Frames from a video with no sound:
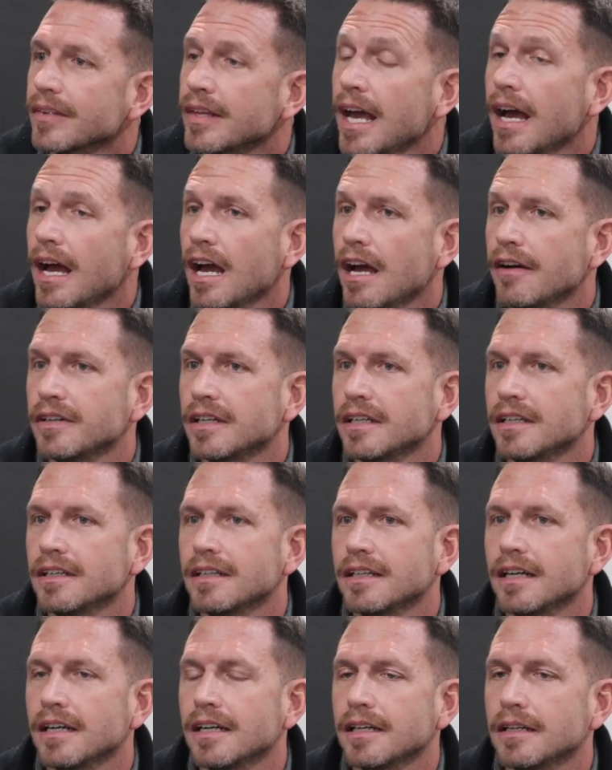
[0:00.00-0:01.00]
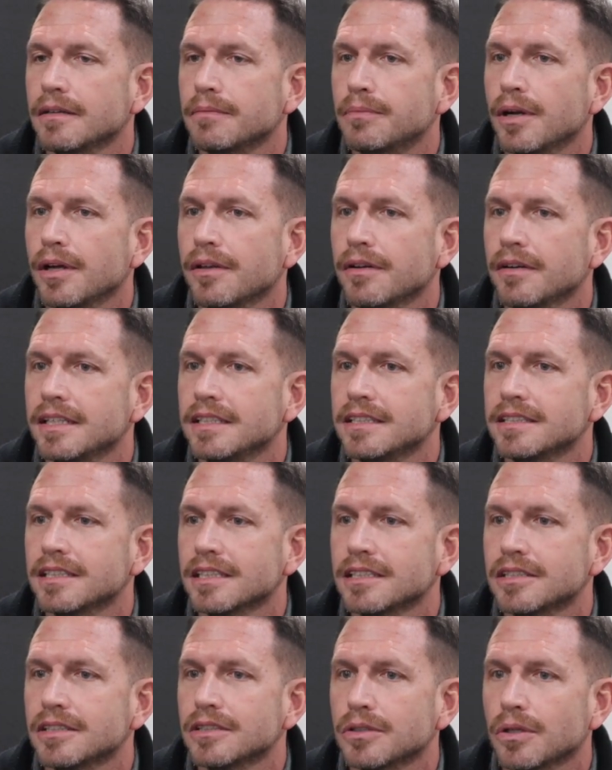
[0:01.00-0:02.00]
Yeah, I have a brother. He's
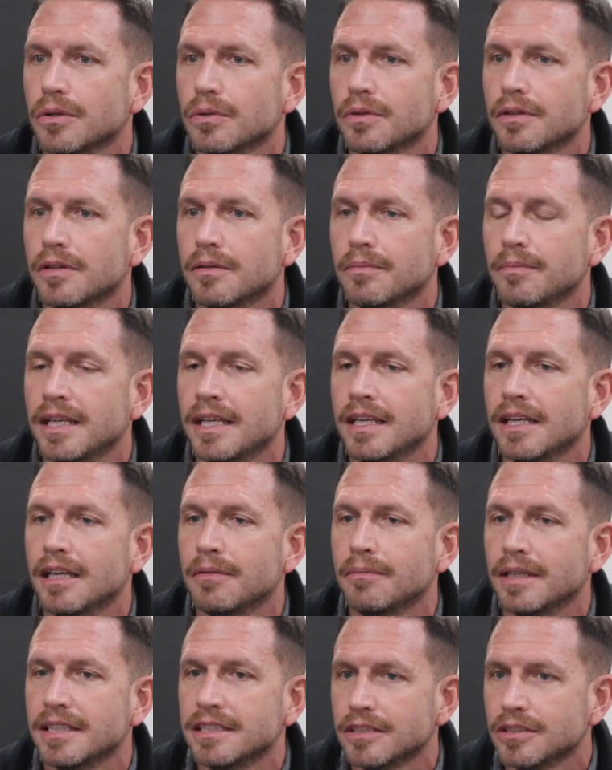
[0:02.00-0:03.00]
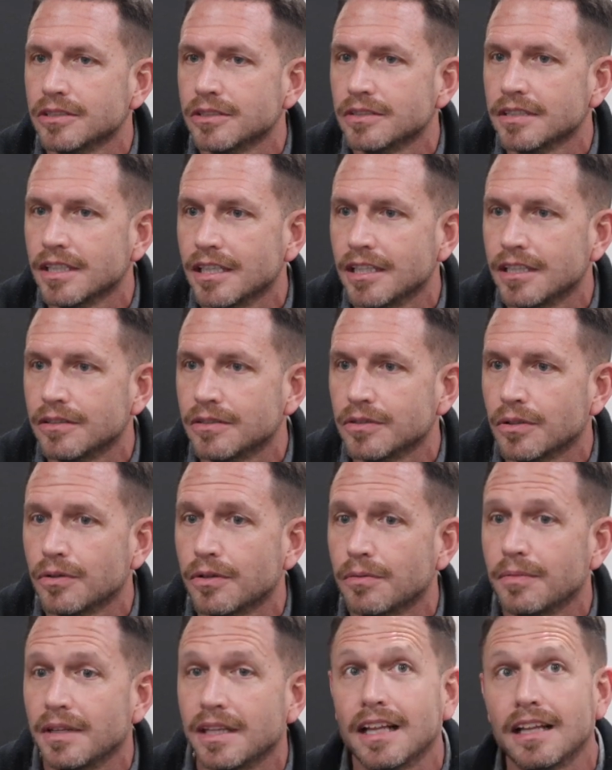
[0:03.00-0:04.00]
6 years older than me, and my sister's 8 years older
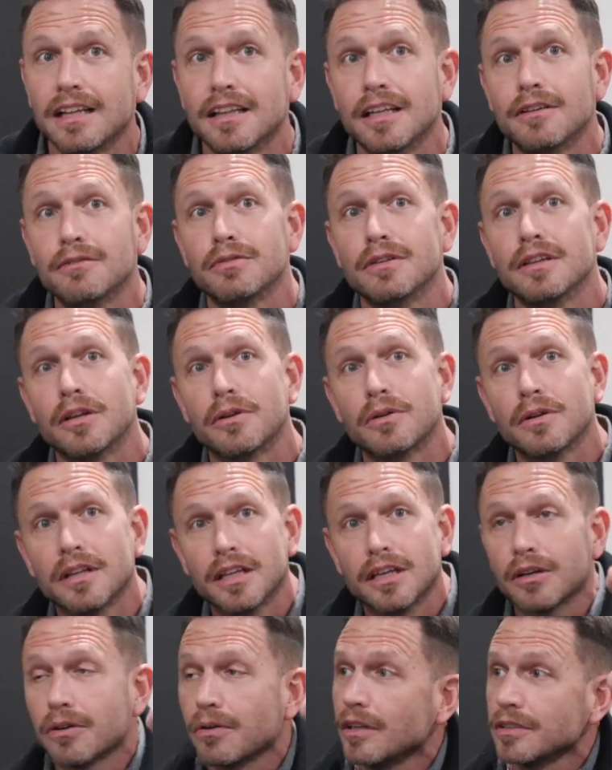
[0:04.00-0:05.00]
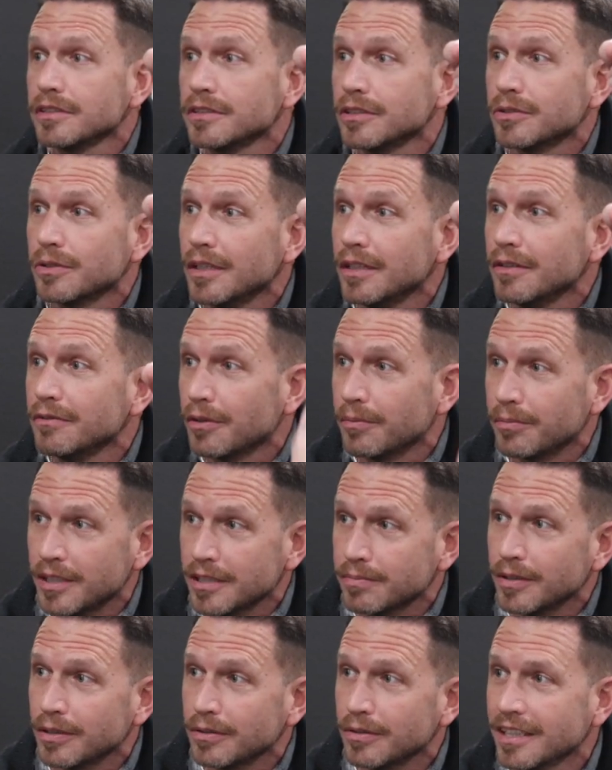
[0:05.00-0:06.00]
than me. They live literally across the street from this
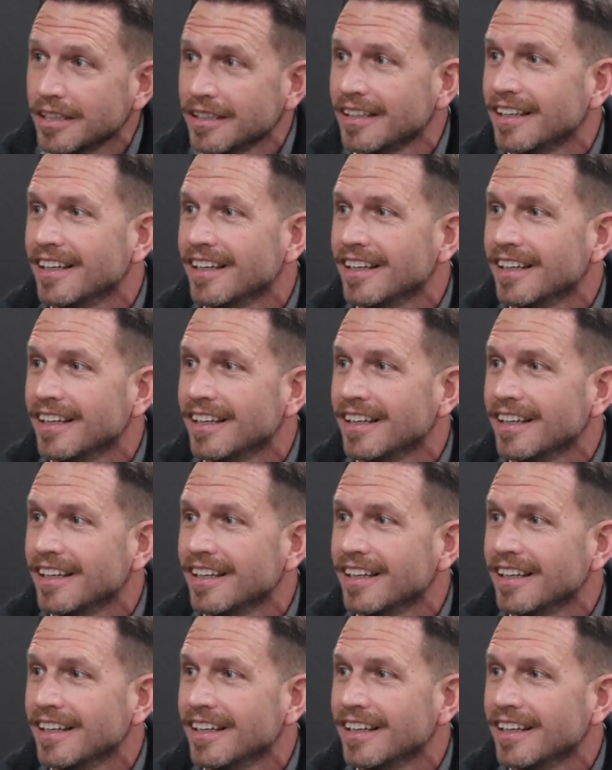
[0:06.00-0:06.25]
building.